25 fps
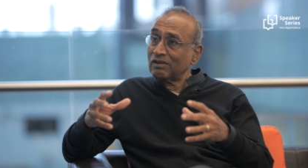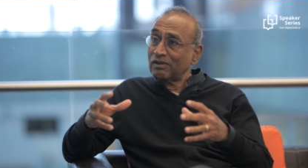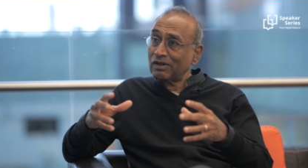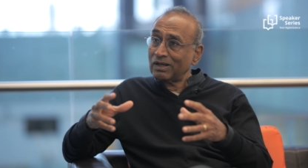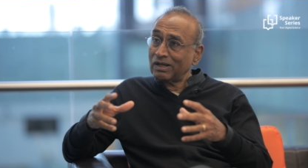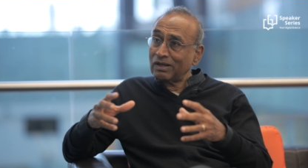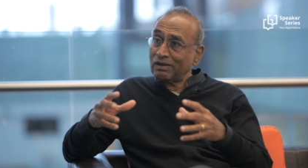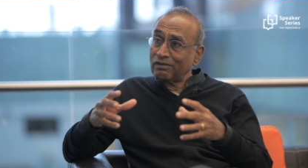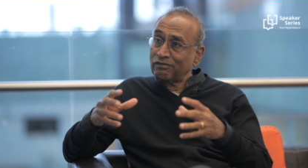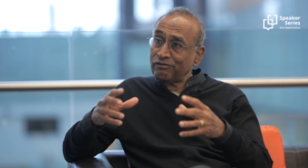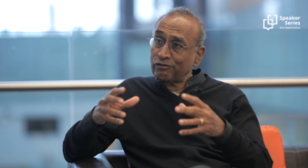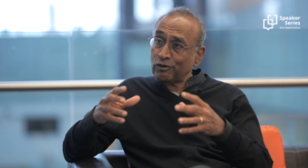
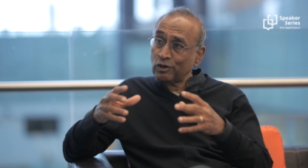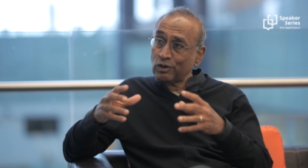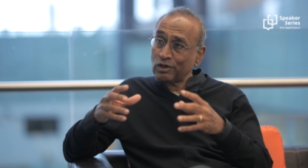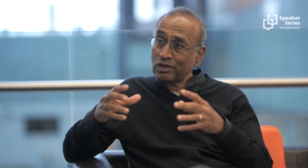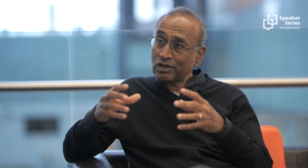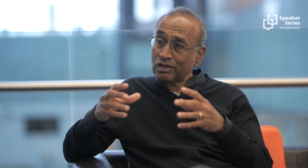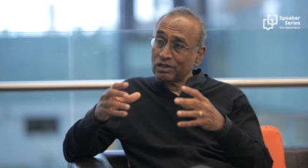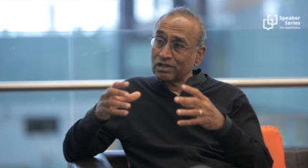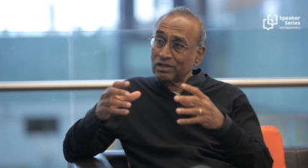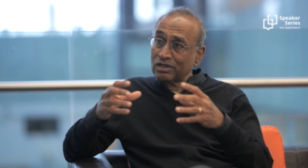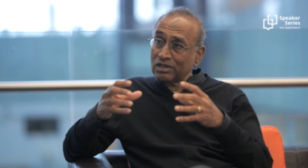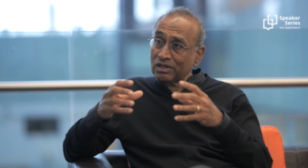uh, for
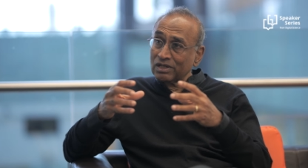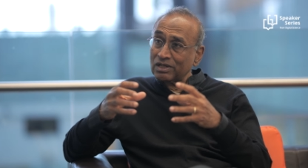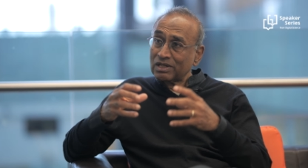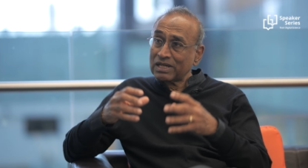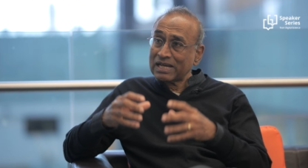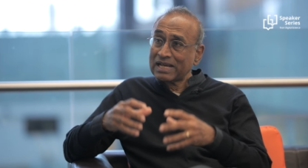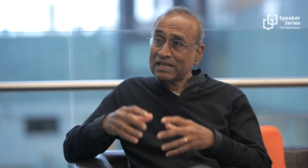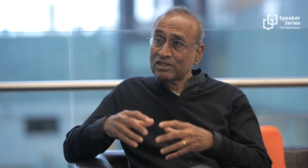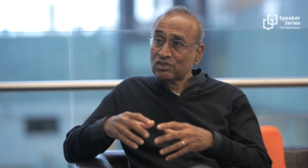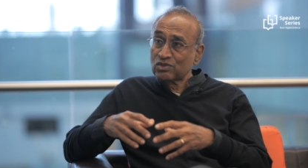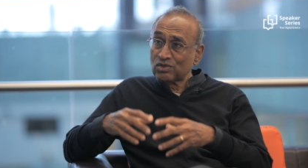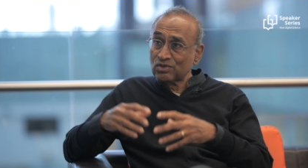a
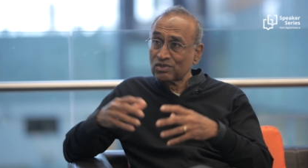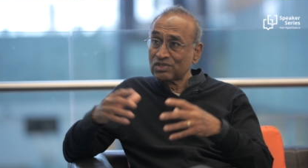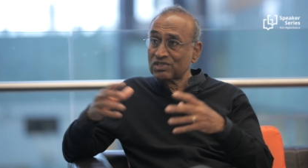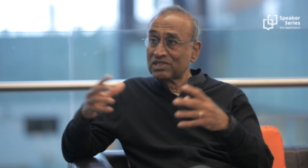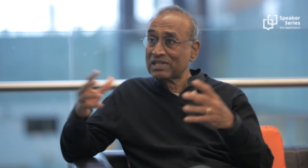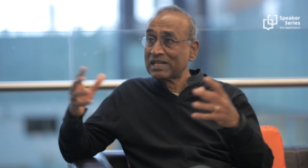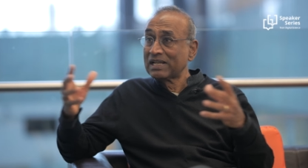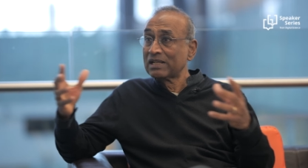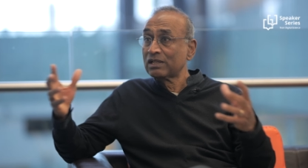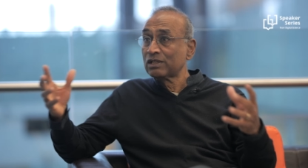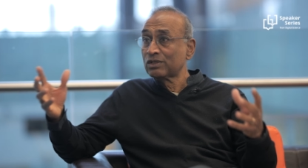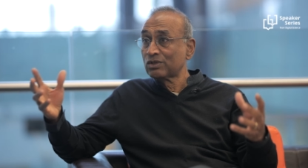cancer
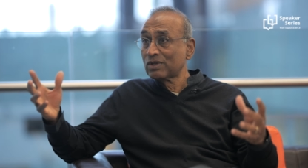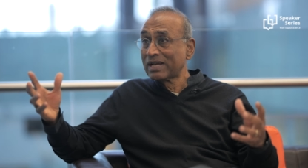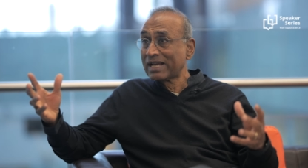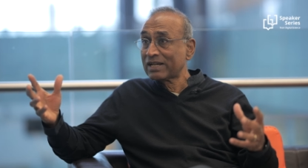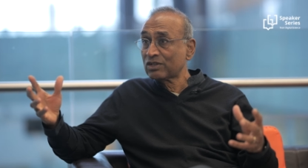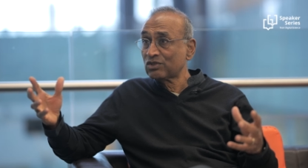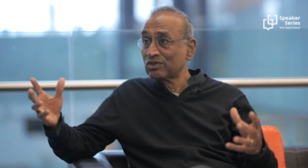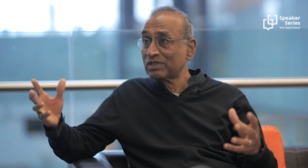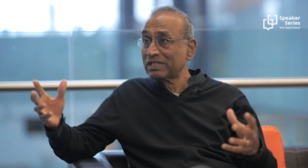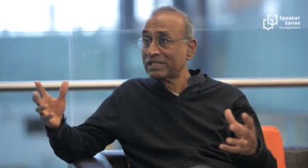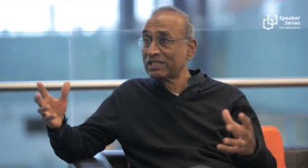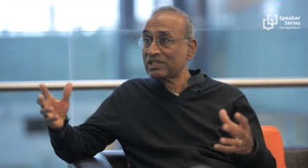cell to
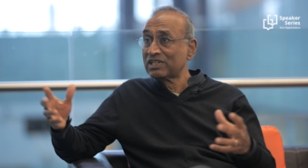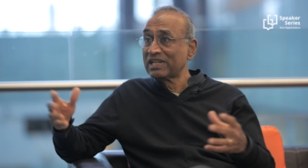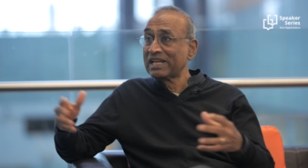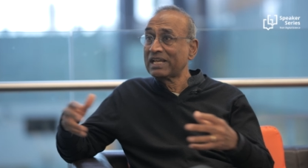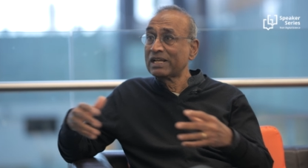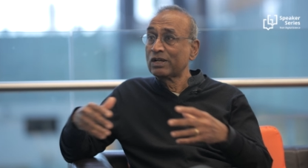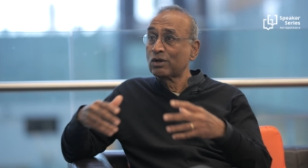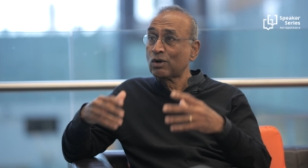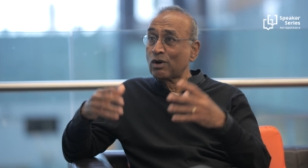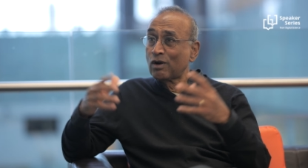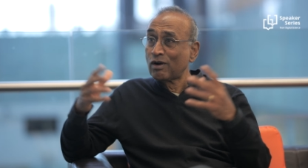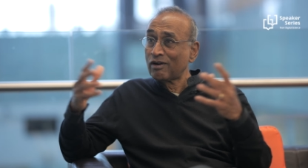actually mm-hmm.
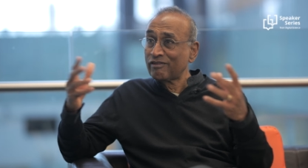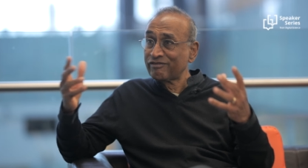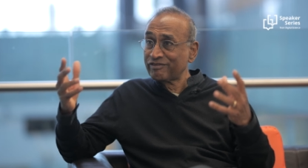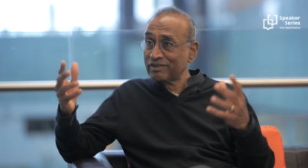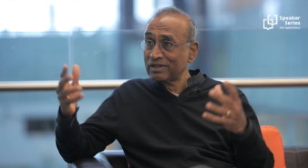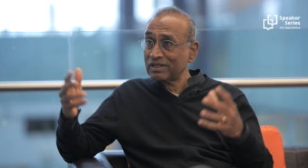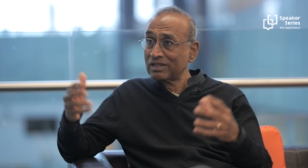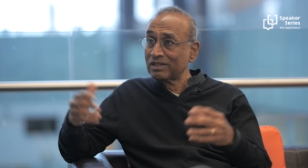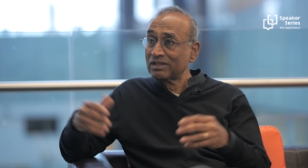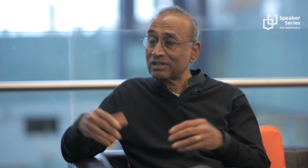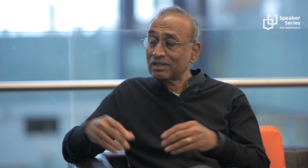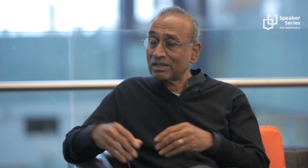take
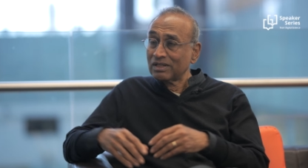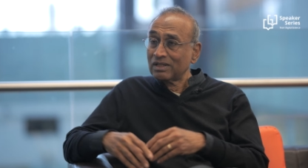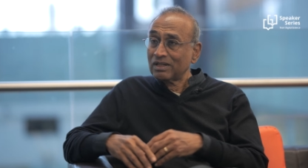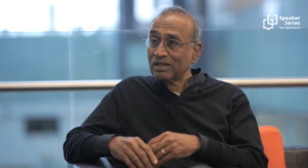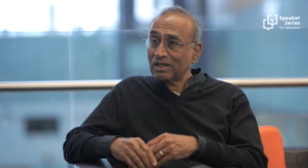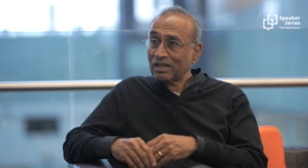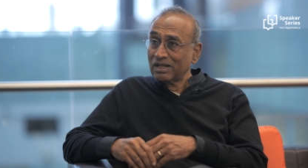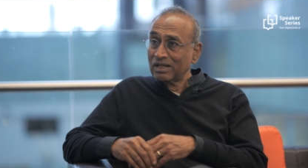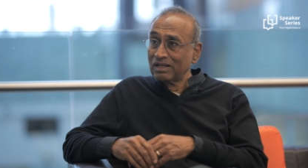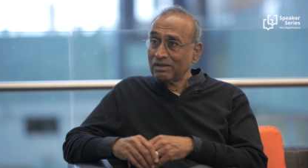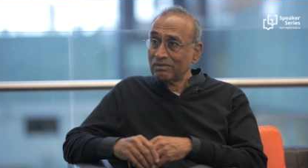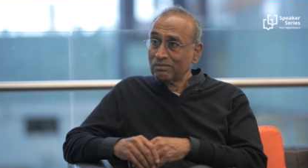off and,
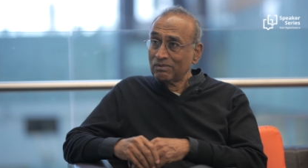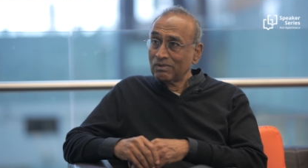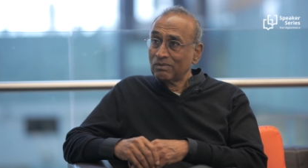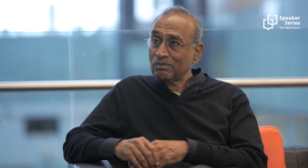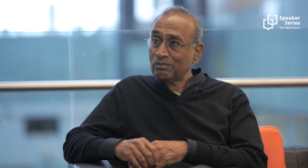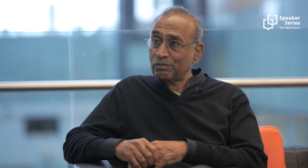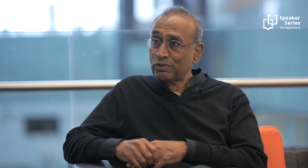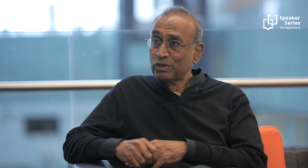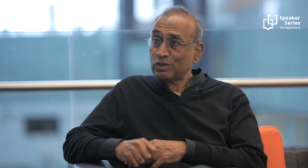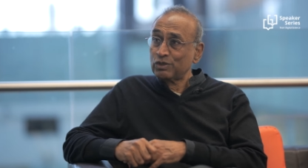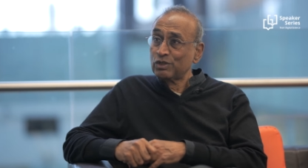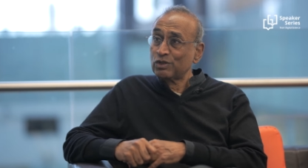and
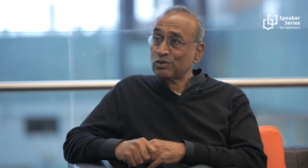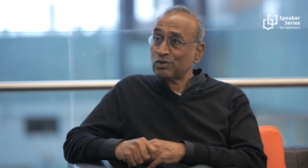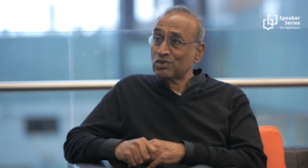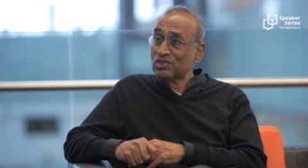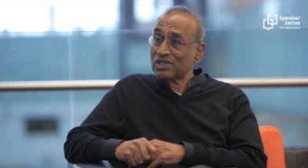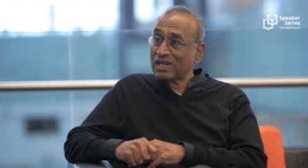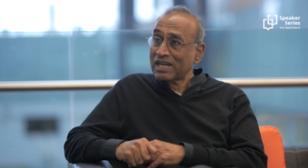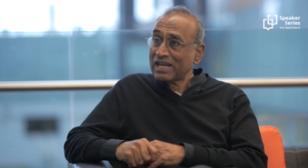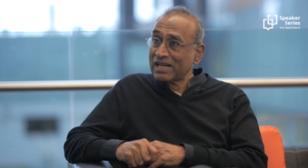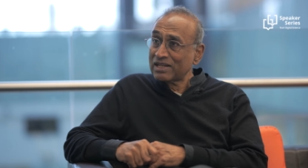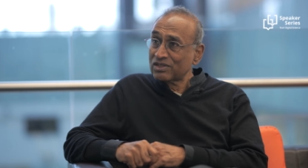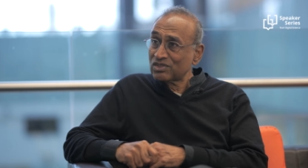
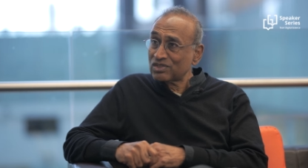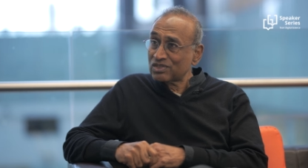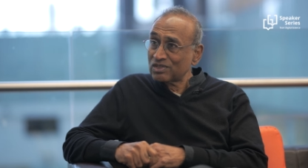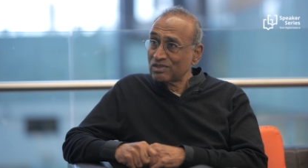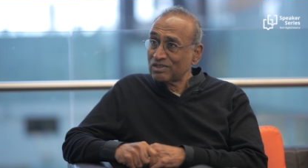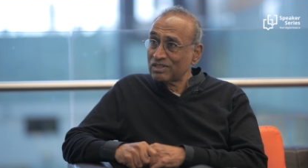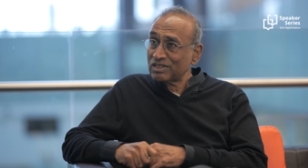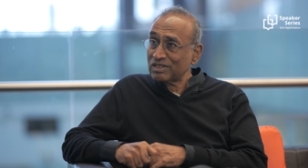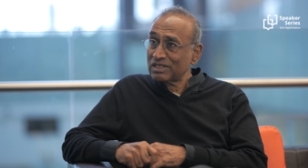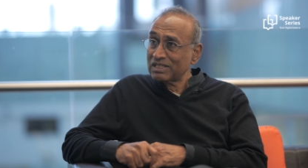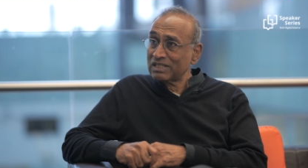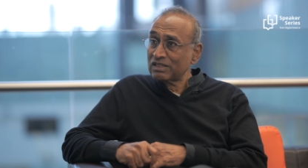produce
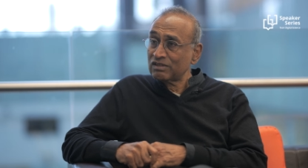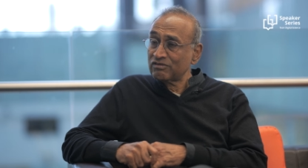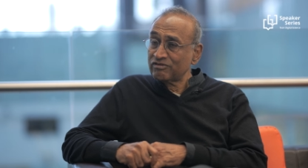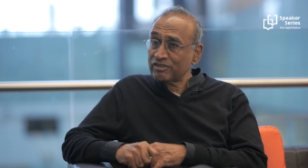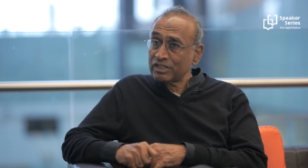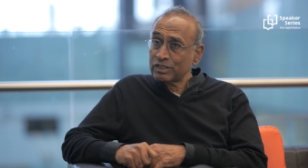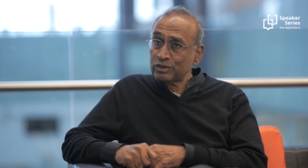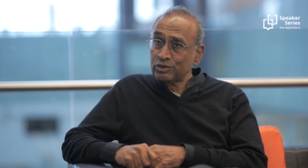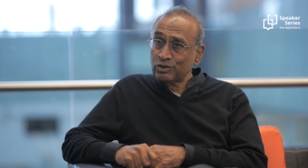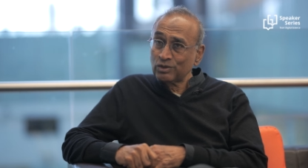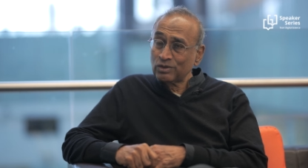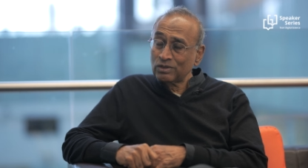cancer in the
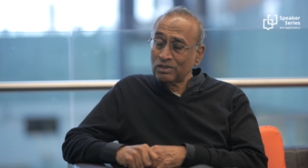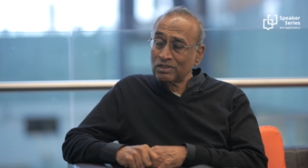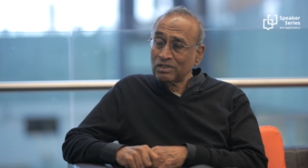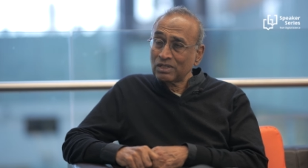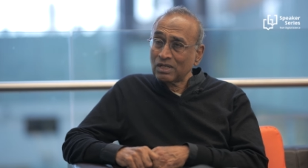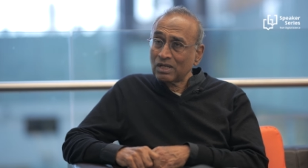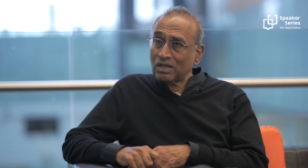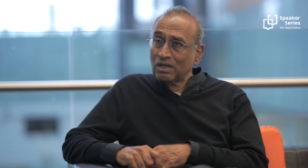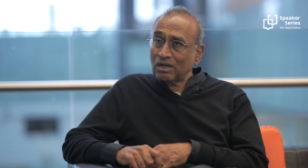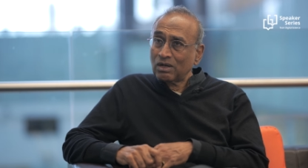individual.